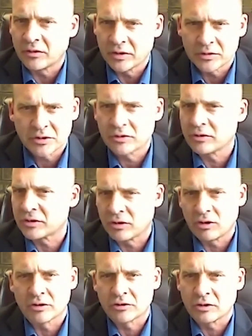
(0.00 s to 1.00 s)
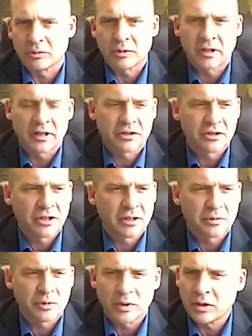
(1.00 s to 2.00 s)
Those are those long-term
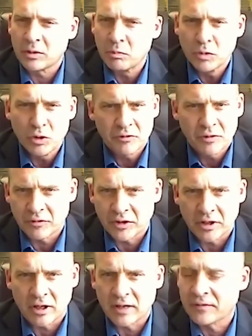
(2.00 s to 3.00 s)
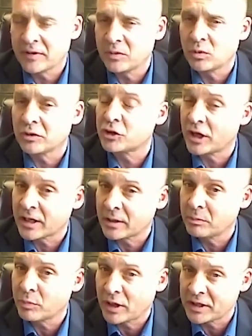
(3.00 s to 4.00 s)
relationships. We don't move them very often. We'll check
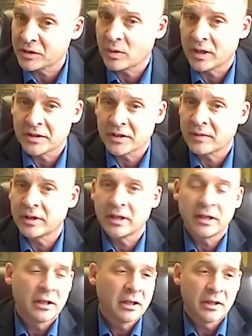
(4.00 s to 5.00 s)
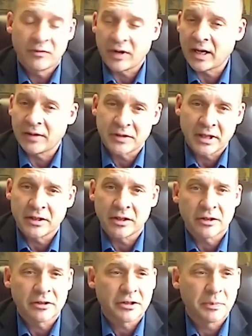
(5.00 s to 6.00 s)
them price-wise every 5-10
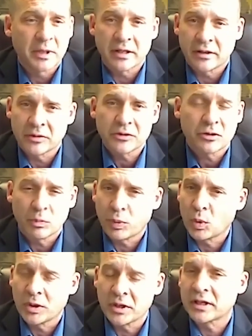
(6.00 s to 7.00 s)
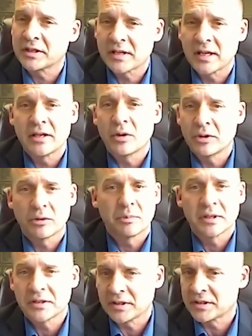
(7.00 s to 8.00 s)
years, but those are important because they know your
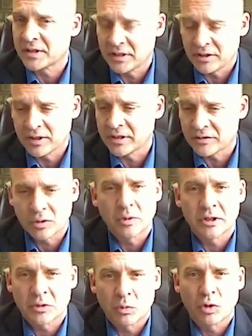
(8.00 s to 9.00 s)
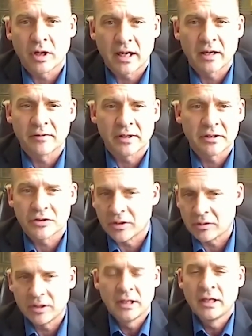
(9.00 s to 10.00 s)
business and you get so much more out of it. And
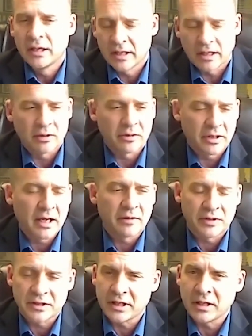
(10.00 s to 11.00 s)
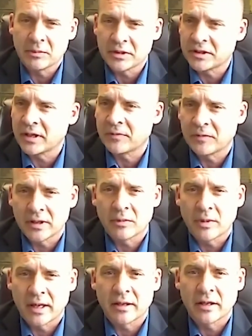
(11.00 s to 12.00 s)
so, Dave and team is definitely
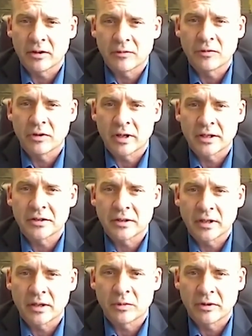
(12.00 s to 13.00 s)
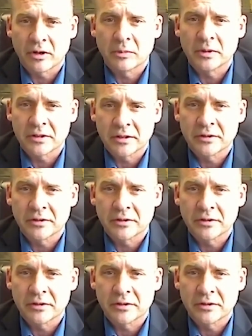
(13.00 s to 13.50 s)
right there for us with our business.